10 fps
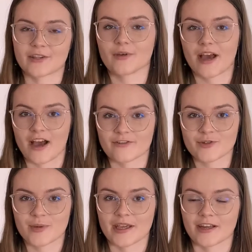You have to
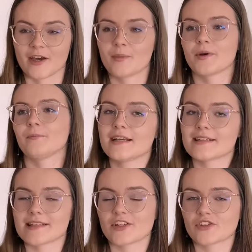pick it up.
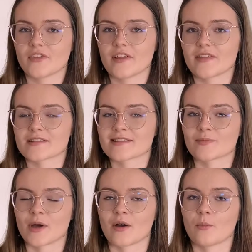Essentially, this is
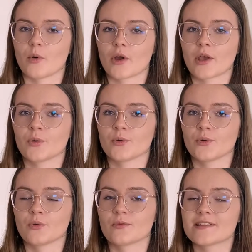about a boy
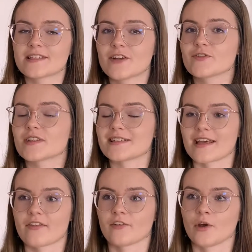who receives a
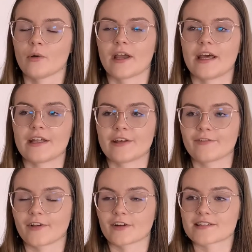death note, and he
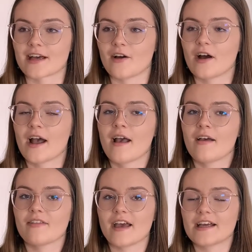figures out
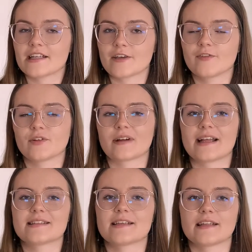that if he
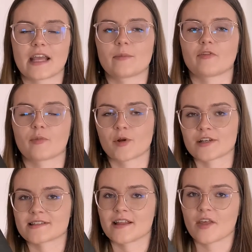writes a name of a
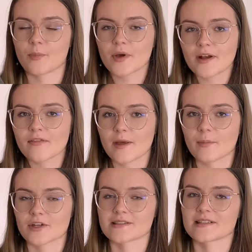person in that book, that
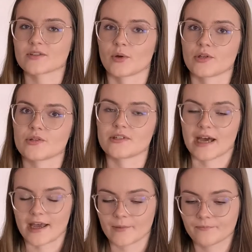person is going to
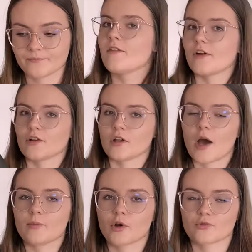die. There are a
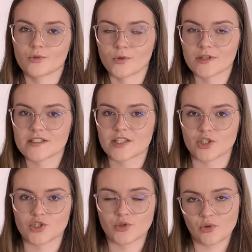lot more rules
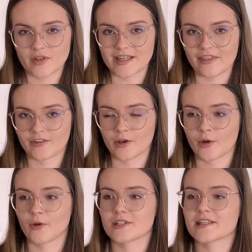to the death
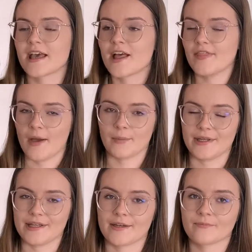note that
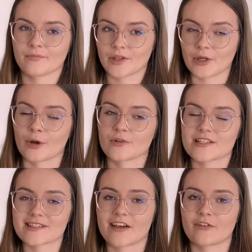we,
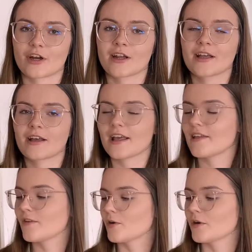discover
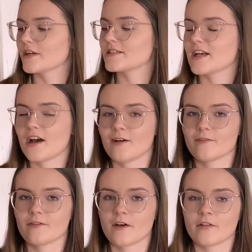in the course of
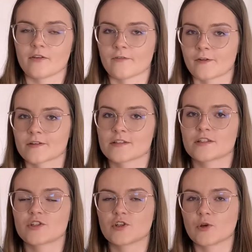the first
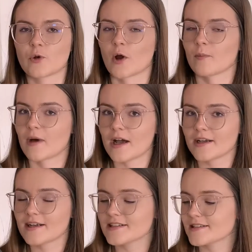two
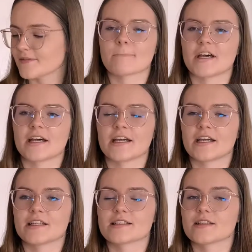mangas,
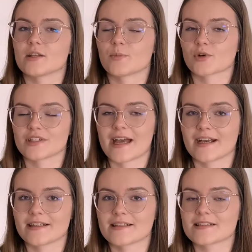but the
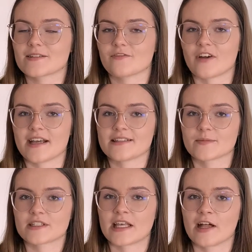protagonist finds
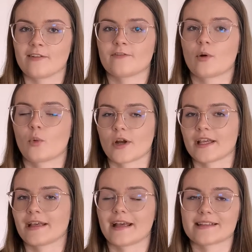himself
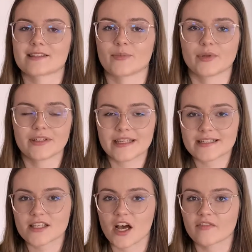working against the
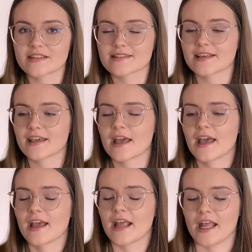police, obviously,
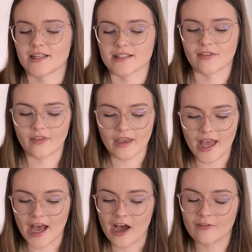and they
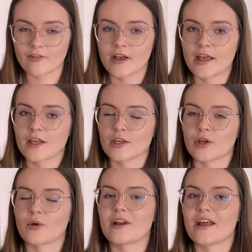have
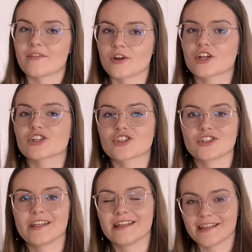another
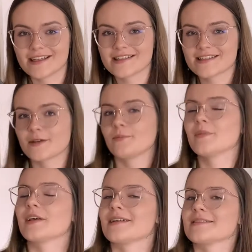genius,
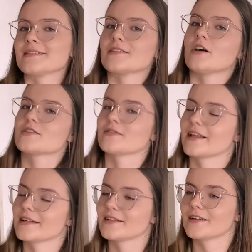because he's also
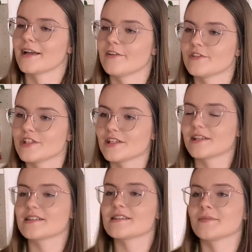like a kind of a
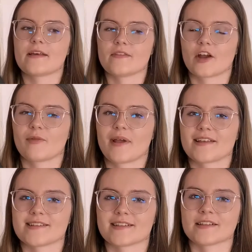genius, and they're
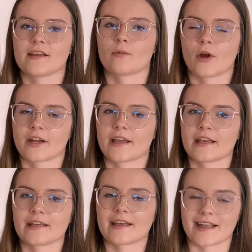basically
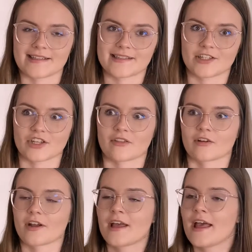working against each
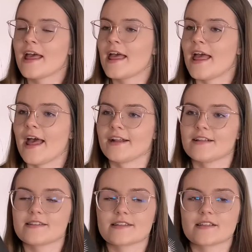other. And
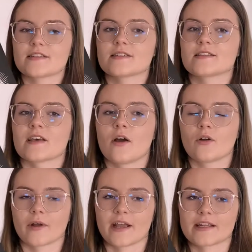it's so
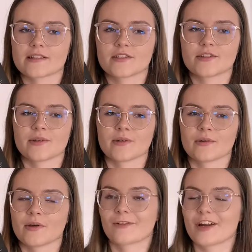great
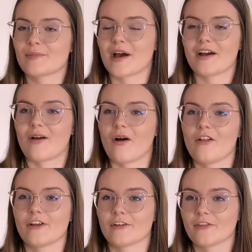to read about all
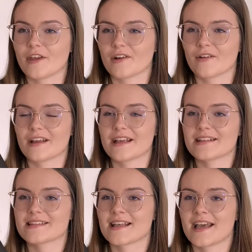their
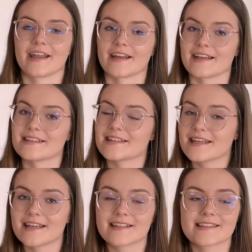theories and
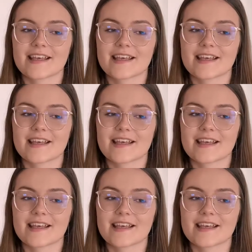ideas.